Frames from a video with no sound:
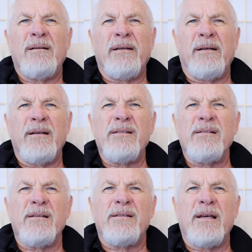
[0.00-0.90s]
Yeah,
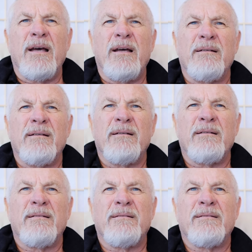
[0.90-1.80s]
isn't it sad?
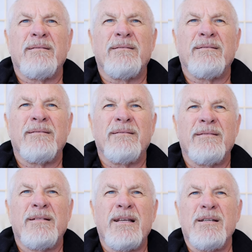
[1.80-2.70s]

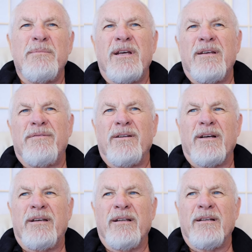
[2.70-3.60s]
Doesn't it make you feel
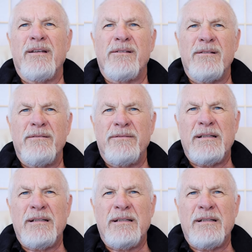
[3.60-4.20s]
like killing yourself?